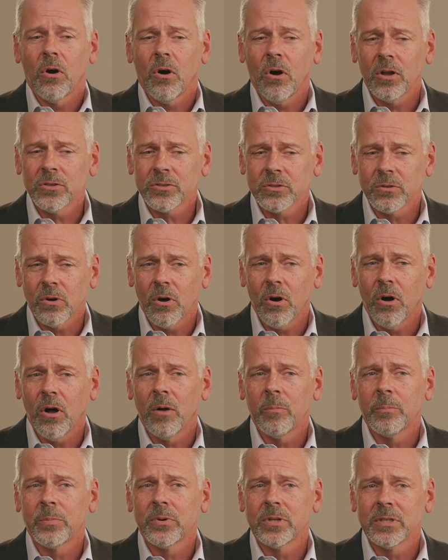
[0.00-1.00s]
also
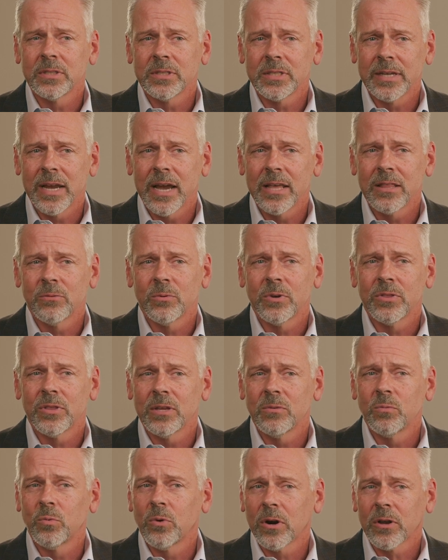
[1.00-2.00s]
all putting together
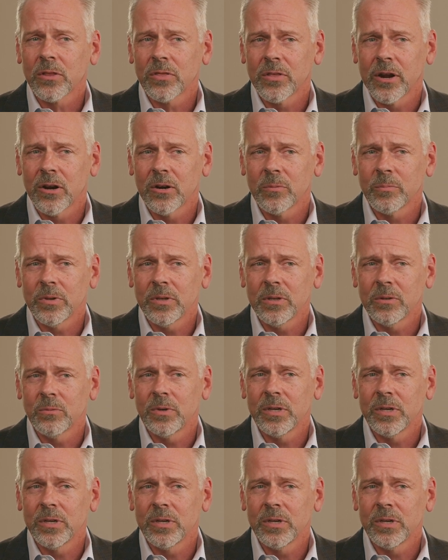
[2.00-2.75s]
within work therapy.